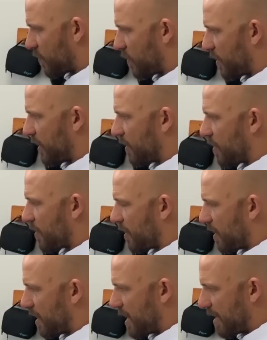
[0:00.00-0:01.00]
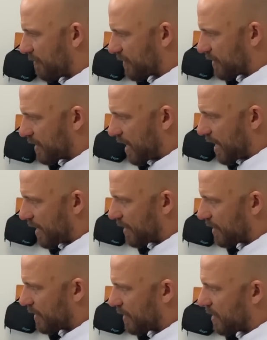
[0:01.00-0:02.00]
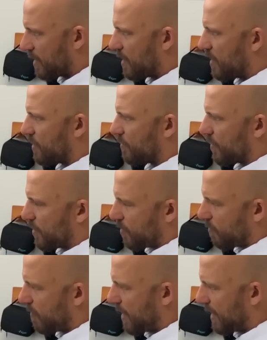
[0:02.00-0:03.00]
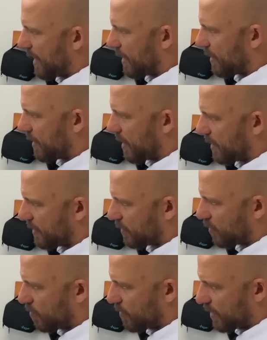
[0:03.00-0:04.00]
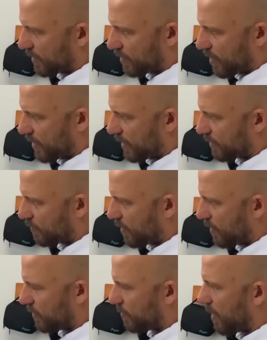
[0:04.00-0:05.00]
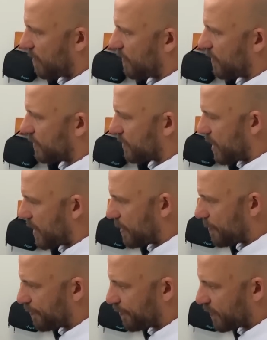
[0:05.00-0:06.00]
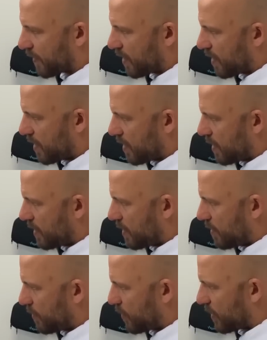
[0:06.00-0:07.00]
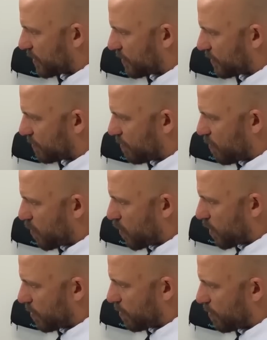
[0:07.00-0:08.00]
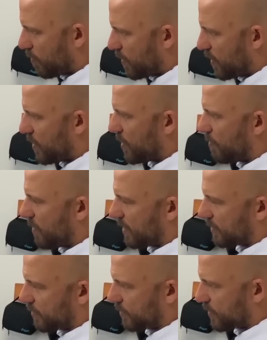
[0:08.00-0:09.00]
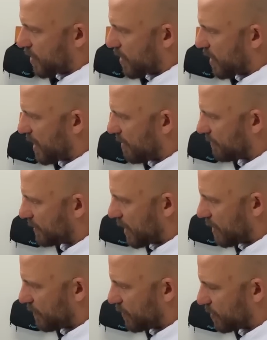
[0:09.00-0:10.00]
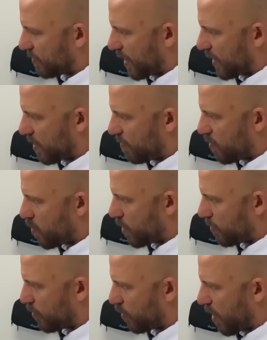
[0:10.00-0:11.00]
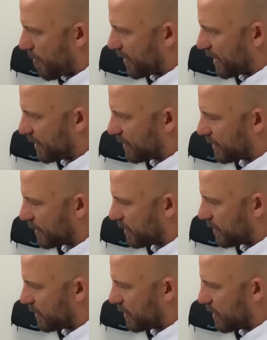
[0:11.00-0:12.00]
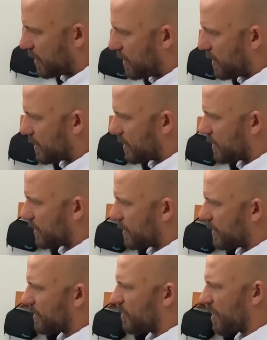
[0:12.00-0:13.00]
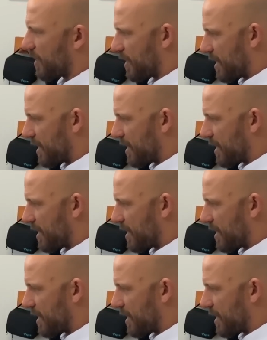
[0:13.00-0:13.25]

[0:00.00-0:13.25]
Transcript: More here on the left side. But you're right-handed, I assume, based on this, what your spine feels like. Because there's more, the muscles on the left side of your spine are more prominent. Interesting. And so like